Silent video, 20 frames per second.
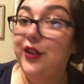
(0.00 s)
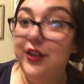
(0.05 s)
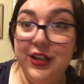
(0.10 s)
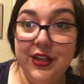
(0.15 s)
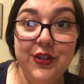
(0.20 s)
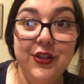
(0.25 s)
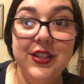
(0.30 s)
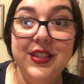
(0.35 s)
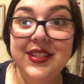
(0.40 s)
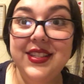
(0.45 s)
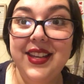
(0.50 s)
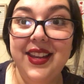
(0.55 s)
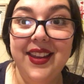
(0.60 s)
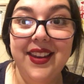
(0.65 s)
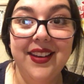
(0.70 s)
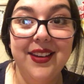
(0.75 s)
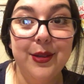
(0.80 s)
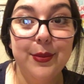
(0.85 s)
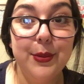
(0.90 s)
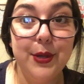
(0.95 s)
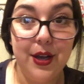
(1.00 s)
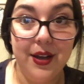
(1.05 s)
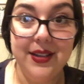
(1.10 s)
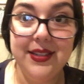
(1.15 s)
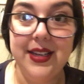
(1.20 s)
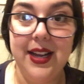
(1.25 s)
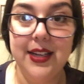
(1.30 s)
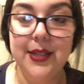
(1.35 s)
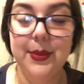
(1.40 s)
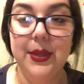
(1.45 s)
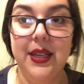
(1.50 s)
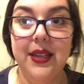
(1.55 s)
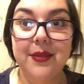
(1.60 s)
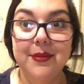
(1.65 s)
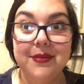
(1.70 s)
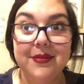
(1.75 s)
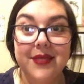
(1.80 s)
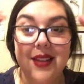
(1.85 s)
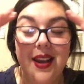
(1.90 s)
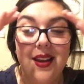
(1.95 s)
you're interested, contact me.
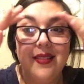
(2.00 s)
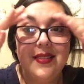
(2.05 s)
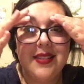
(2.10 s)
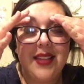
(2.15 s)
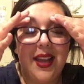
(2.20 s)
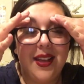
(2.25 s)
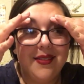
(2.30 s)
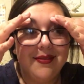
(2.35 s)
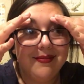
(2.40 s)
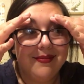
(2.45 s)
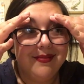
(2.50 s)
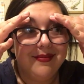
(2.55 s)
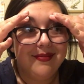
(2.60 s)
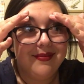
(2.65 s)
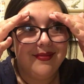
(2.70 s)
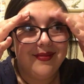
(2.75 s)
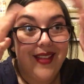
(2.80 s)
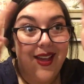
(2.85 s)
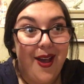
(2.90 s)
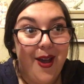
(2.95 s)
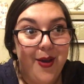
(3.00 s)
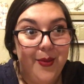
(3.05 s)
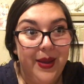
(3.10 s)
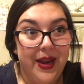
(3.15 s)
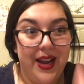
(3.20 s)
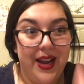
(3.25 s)
And I was like, oh my